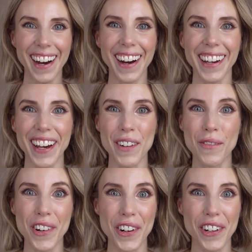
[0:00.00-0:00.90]
Hi
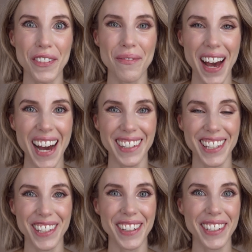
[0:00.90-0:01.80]
and welcome back
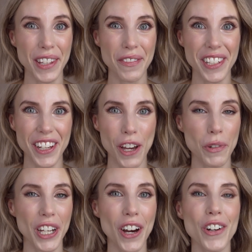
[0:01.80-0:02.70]
to another video.
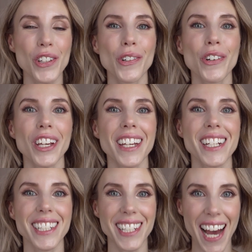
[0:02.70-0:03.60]
We are
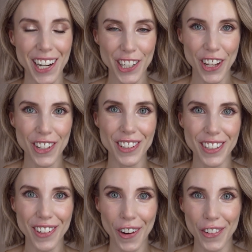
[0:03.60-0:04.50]
talking Natasha
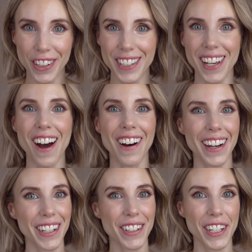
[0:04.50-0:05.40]
Denona's
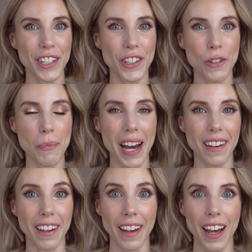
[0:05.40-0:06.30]
I Need a Nude
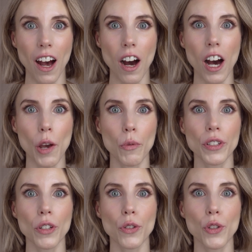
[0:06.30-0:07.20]
palette. I
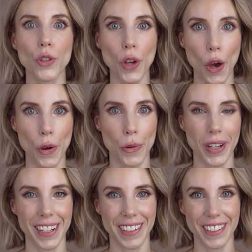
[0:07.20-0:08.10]
was so
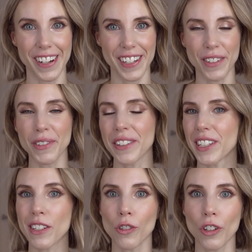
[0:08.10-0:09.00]
excited when
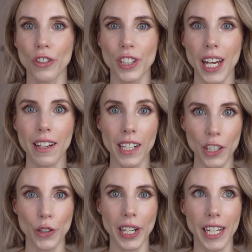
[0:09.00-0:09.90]
this launched.
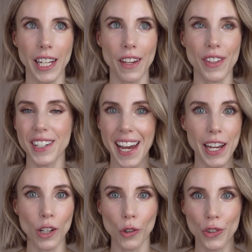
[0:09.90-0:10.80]
Literally the
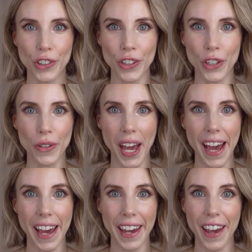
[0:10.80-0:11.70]
day it launched in the
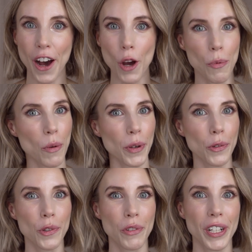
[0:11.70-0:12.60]
UK, I put my
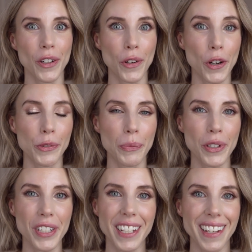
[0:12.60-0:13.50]
order in on Cult
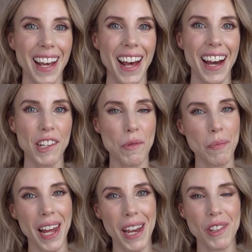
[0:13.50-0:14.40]
Beauty and I've been
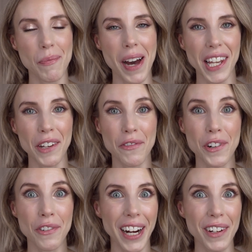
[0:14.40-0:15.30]
playing with the palette
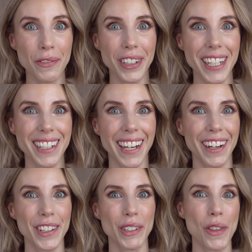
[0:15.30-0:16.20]
for around a week
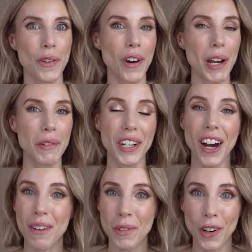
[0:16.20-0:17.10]
now, so I thought I would
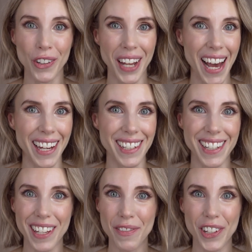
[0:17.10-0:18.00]
come on and
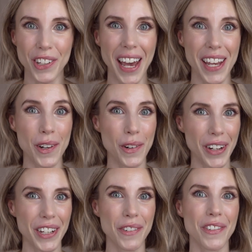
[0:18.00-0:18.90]
give you a
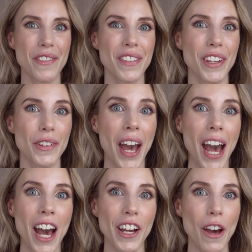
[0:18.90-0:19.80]
quick review
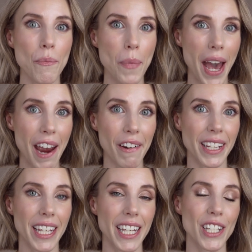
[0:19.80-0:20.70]

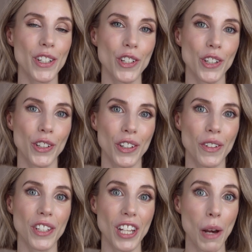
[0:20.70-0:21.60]
comparing it
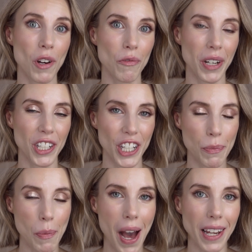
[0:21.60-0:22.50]
to some of my
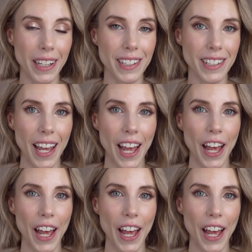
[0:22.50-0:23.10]
cheaper palettes.